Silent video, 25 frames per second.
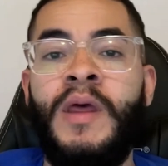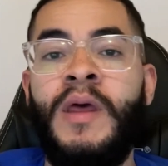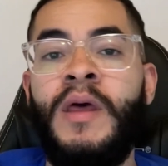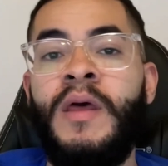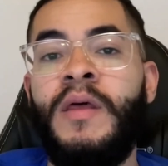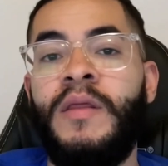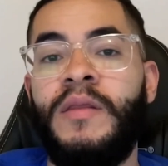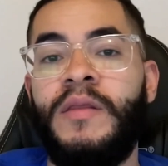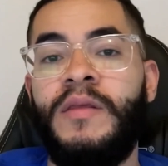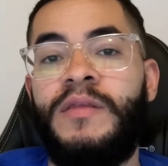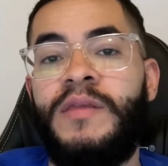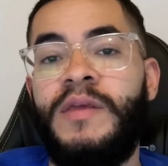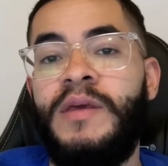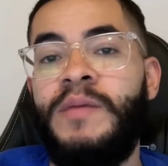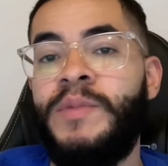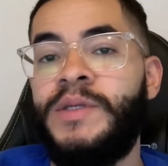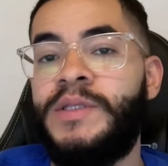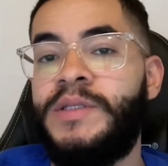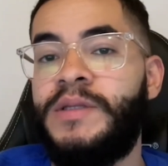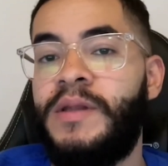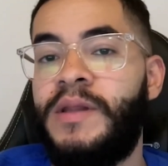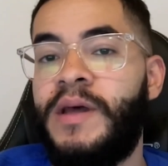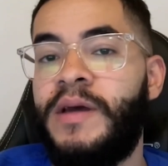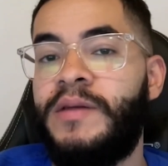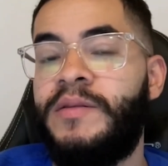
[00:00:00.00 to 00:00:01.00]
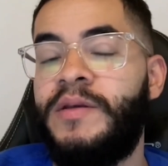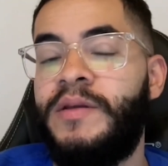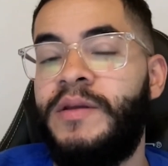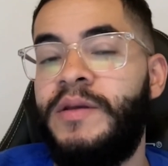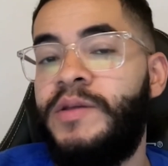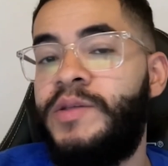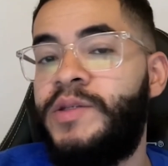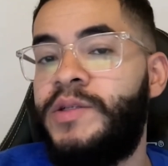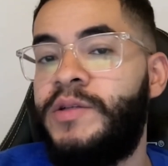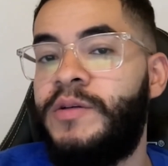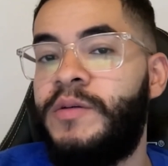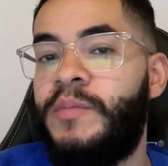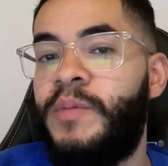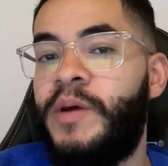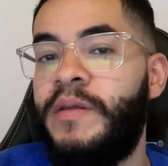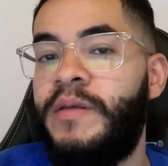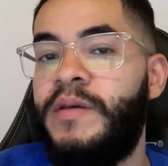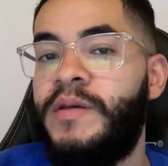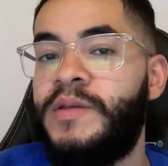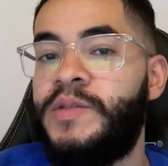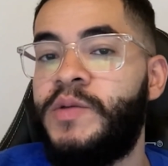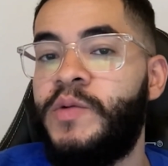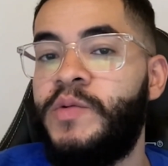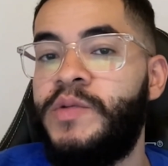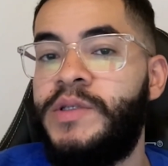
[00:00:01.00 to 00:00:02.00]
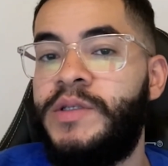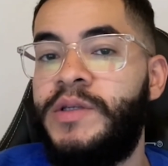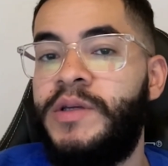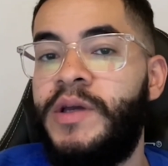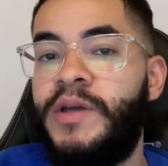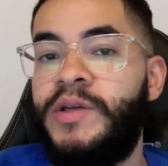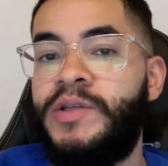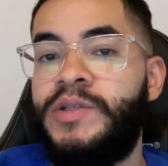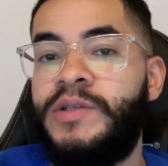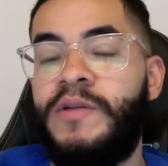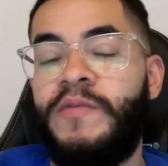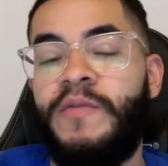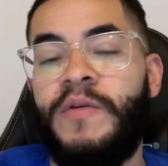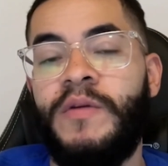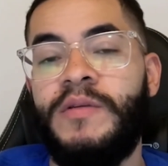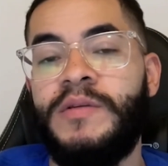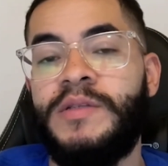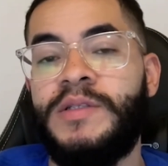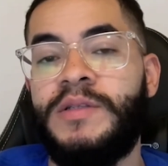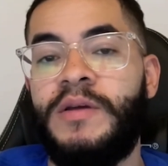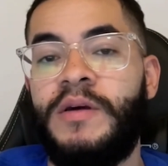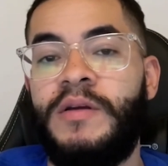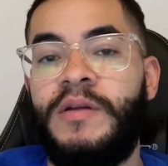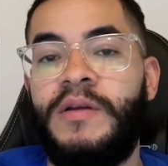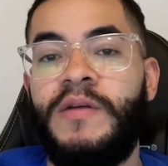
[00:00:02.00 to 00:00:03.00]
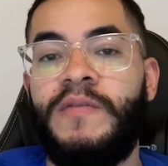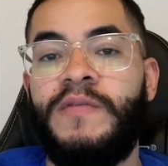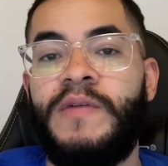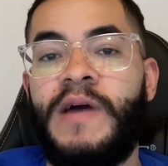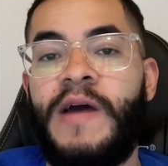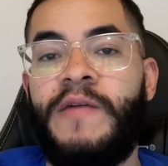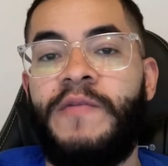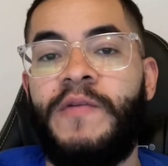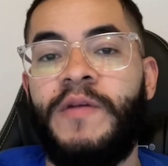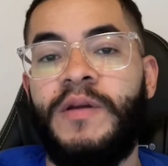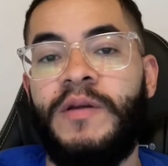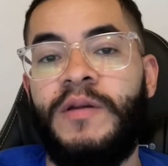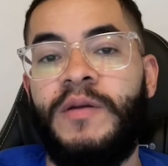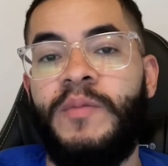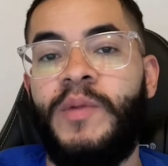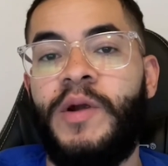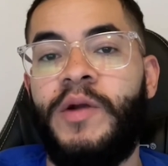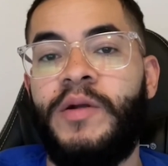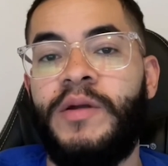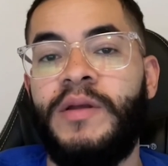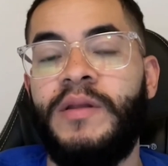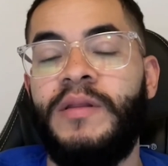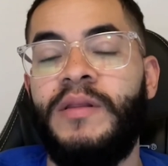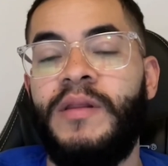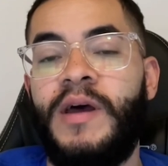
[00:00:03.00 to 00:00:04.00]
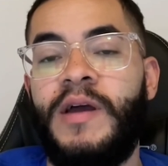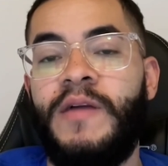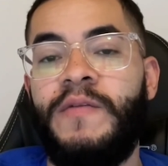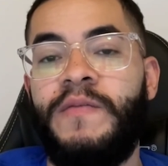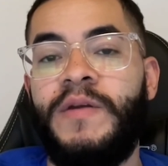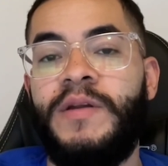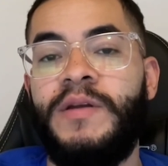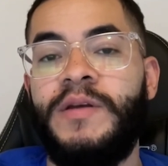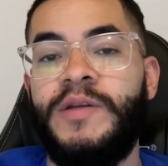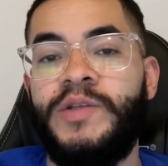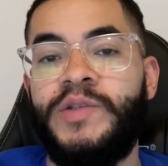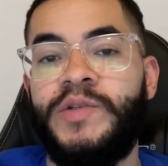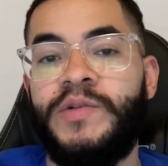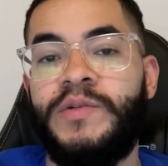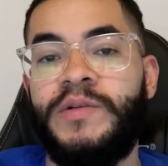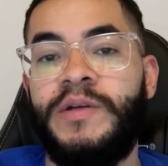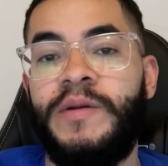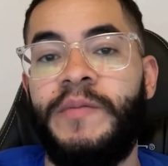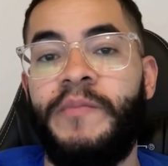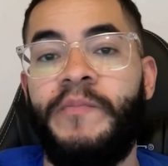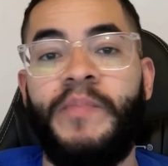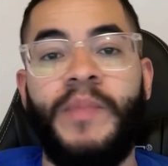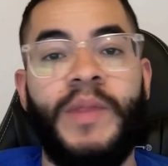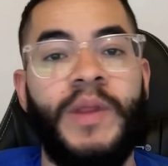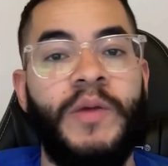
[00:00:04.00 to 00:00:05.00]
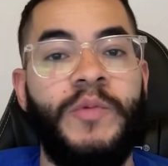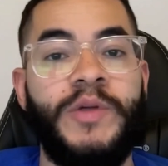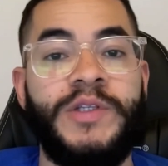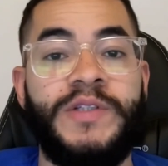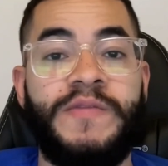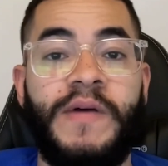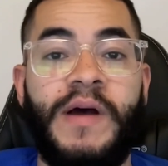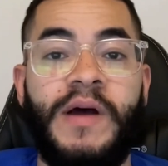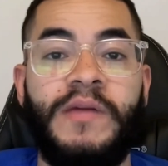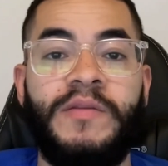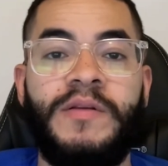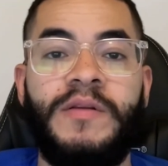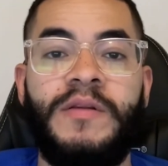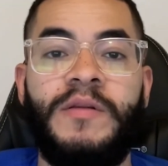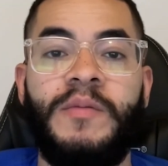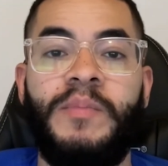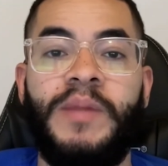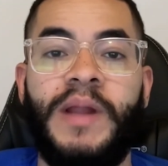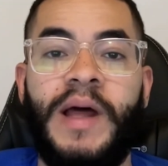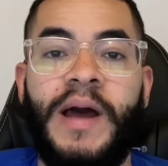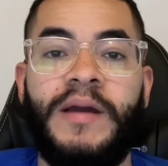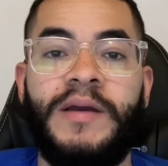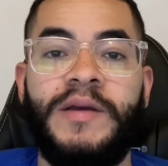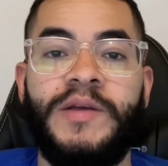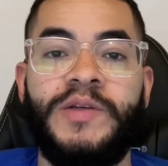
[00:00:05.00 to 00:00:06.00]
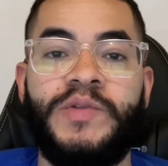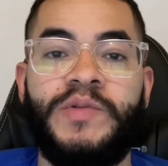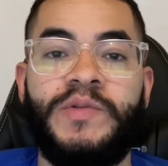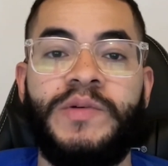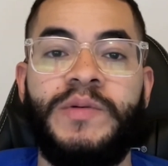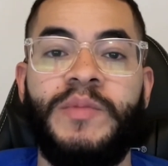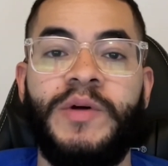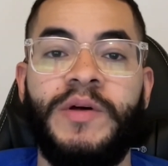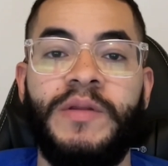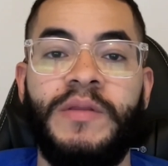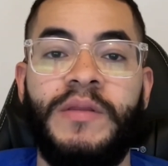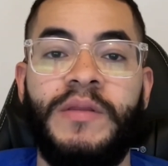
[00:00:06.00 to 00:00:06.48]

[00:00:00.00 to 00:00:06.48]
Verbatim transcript: The theme is selected each year by the Association for the Study of African American Life and History, which founded the Black History Month.